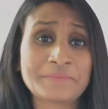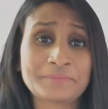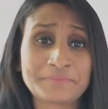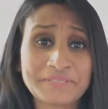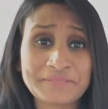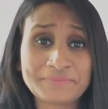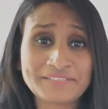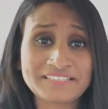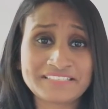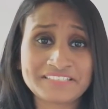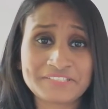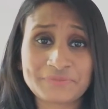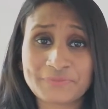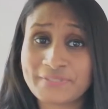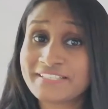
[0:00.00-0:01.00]
People in
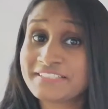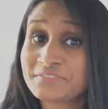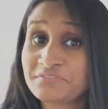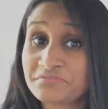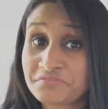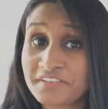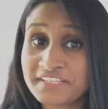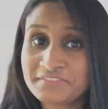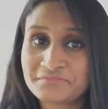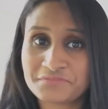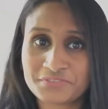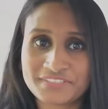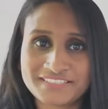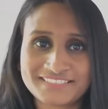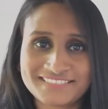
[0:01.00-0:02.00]
the world fight
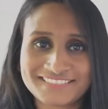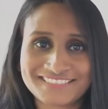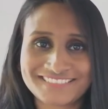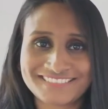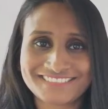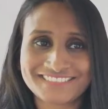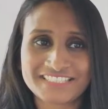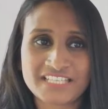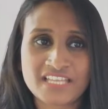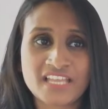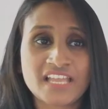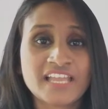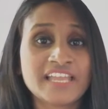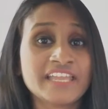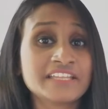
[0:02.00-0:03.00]
for it.
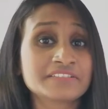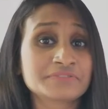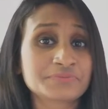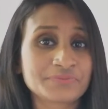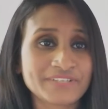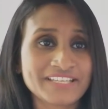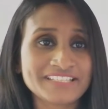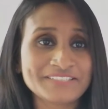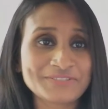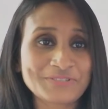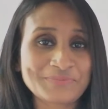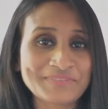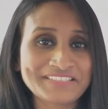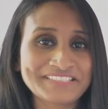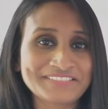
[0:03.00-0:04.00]
It's really
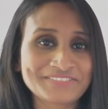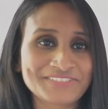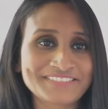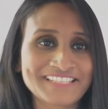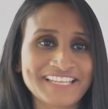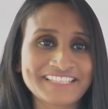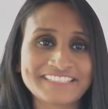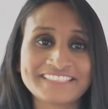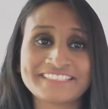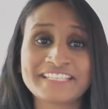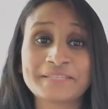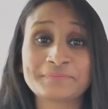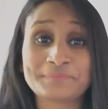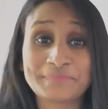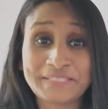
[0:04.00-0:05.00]
common in society
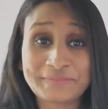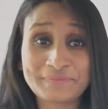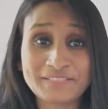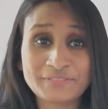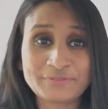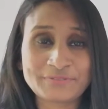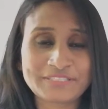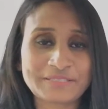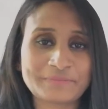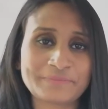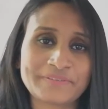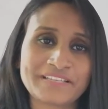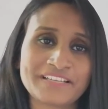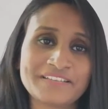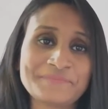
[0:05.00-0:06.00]
that people do
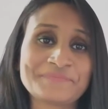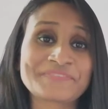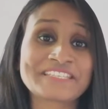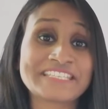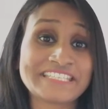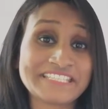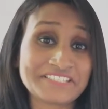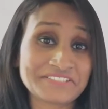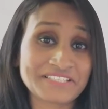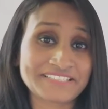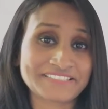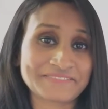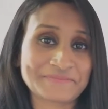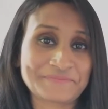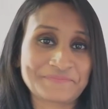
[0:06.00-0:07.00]
compare each
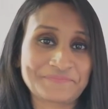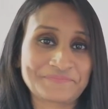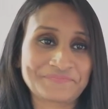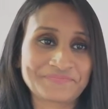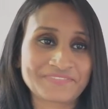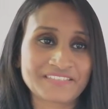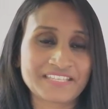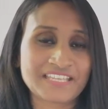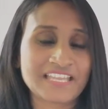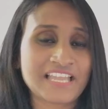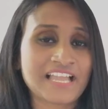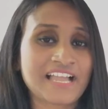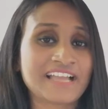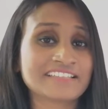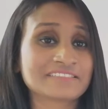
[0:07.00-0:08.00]
other.
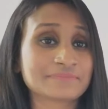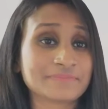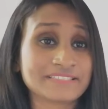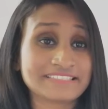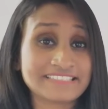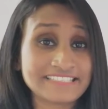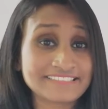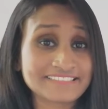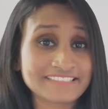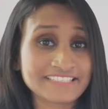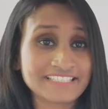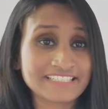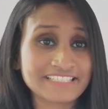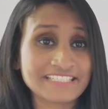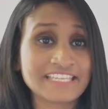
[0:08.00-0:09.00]
As per this
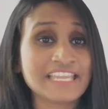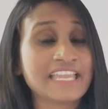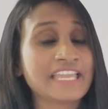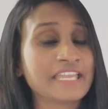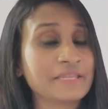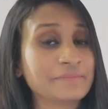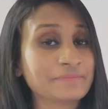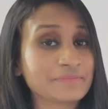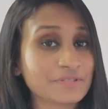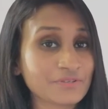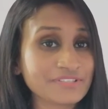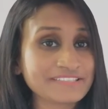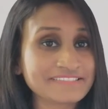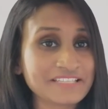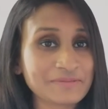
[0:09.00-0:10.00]
theory,
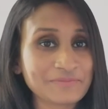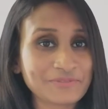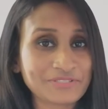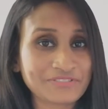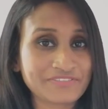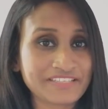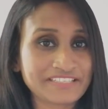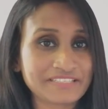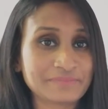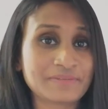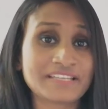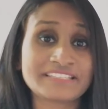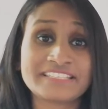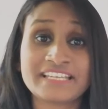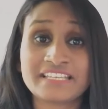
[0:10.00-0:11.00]
employees are motivated
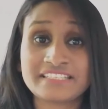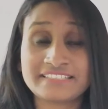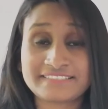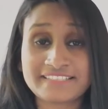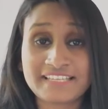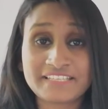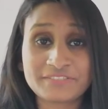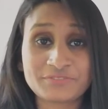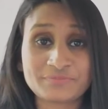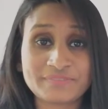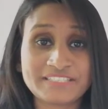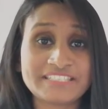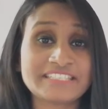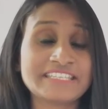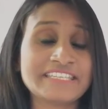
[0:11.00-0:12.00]
by their desire to
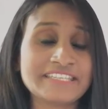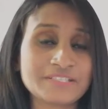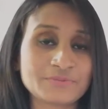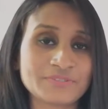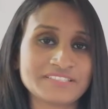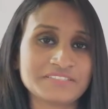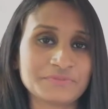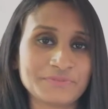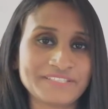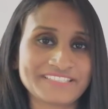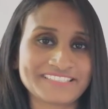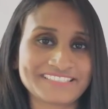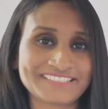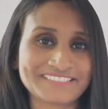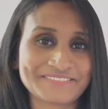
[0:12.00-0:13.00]
be equally
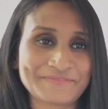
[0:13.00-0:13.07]
treated.